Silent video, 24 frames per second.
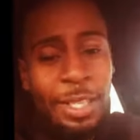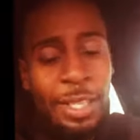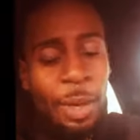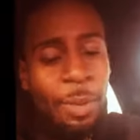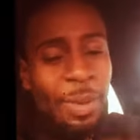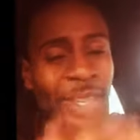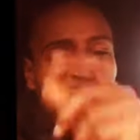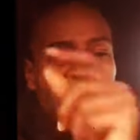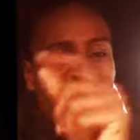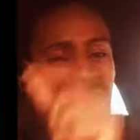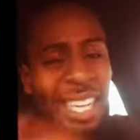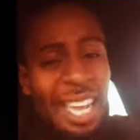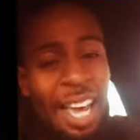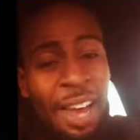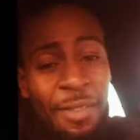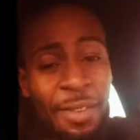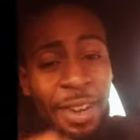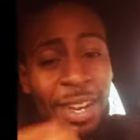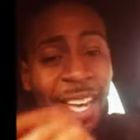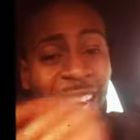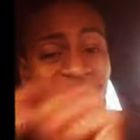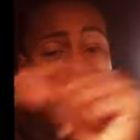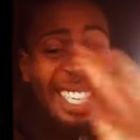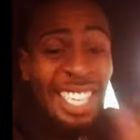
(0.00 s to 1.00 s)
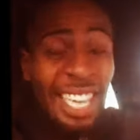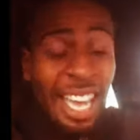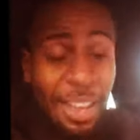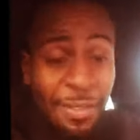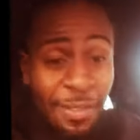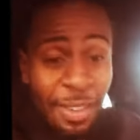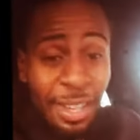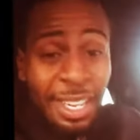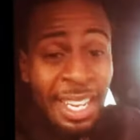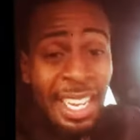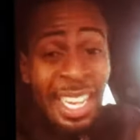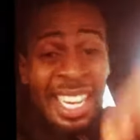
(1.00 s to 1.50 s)
So it's
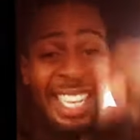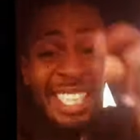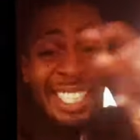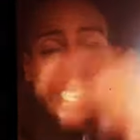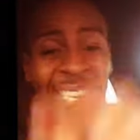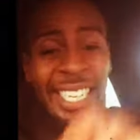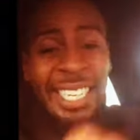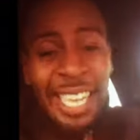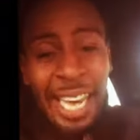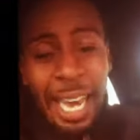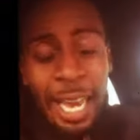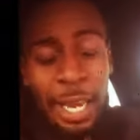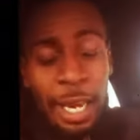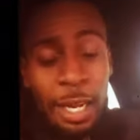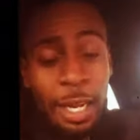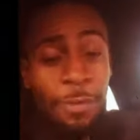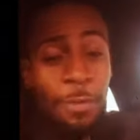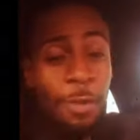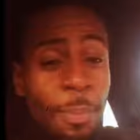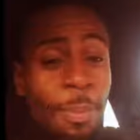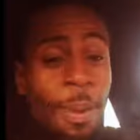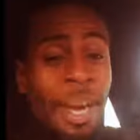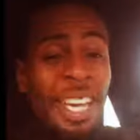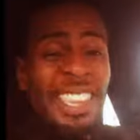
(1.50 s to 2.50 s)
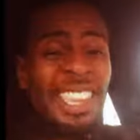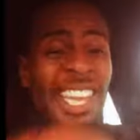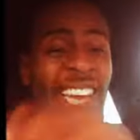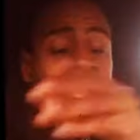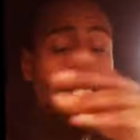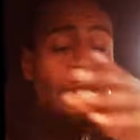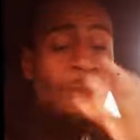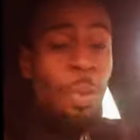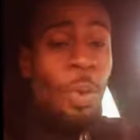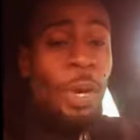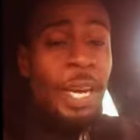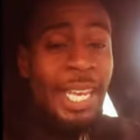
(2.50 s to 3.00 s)
11:11 today. And break down
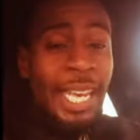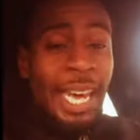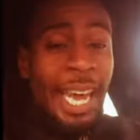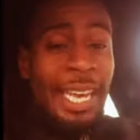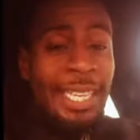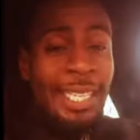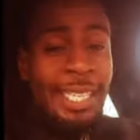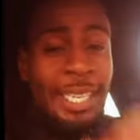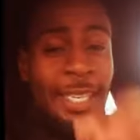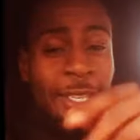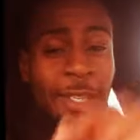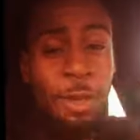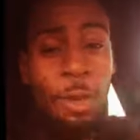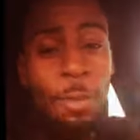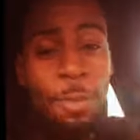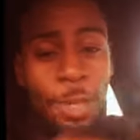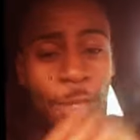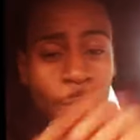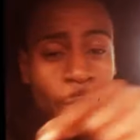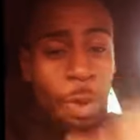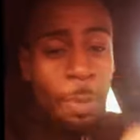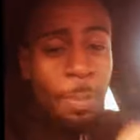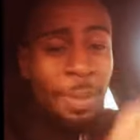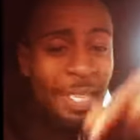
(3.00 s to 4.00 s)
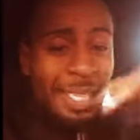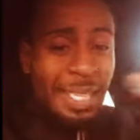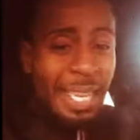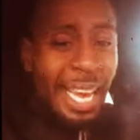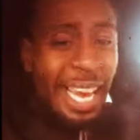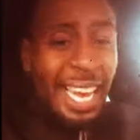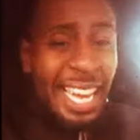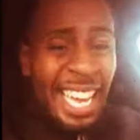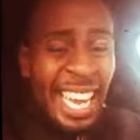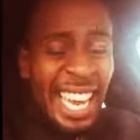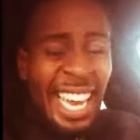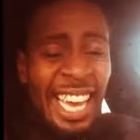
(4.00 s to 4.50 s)
2018, 2 plus 1 plus
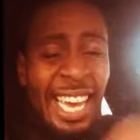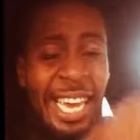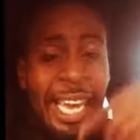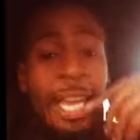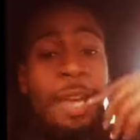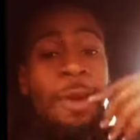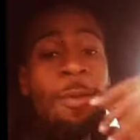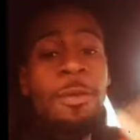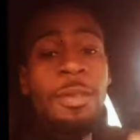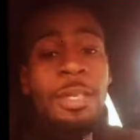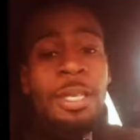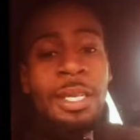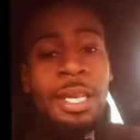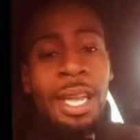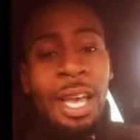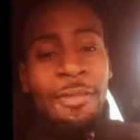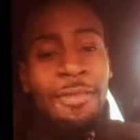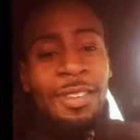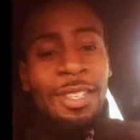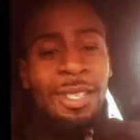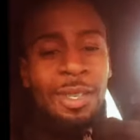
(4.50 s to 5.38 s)
8 equals 11.